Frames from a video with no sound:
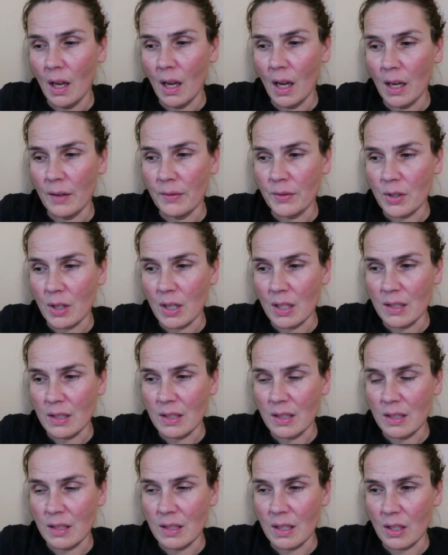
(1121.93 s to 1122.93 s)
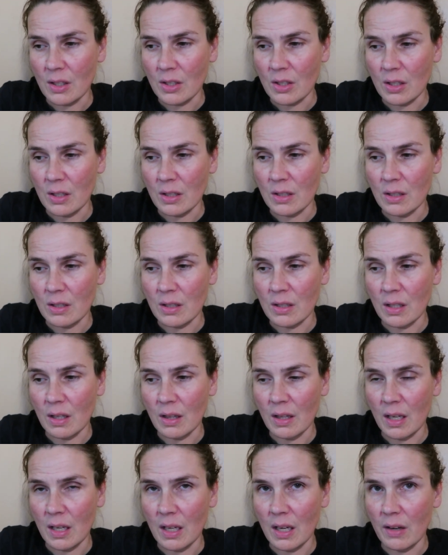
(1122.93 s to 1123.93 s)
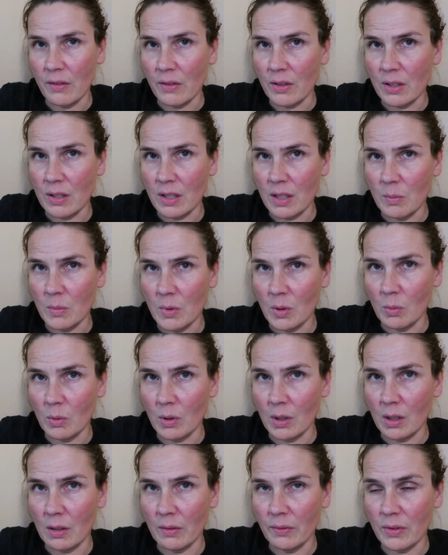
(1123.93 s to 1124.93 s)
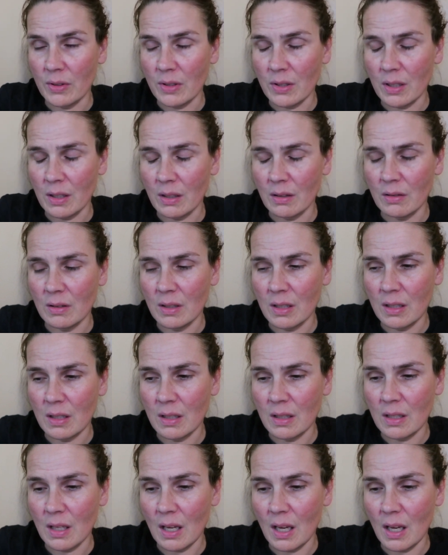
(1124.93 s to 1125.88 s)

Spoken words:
I've tried C-sections. They never seem to work for singletons.